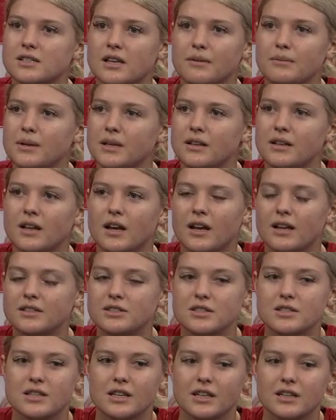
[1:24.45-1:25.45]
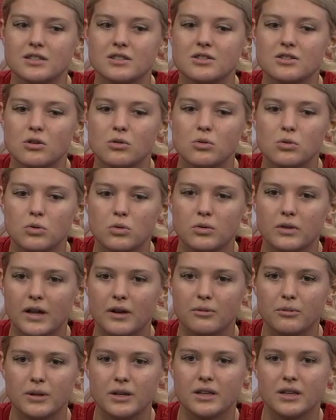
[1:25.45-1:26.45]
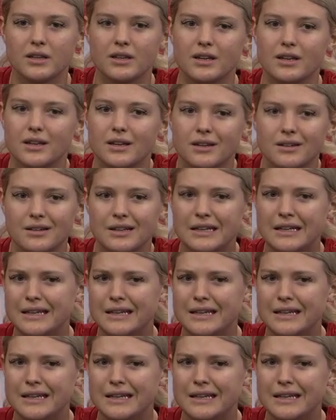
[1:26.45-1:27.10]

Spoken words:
I mean, I just think it's so cool that we can get,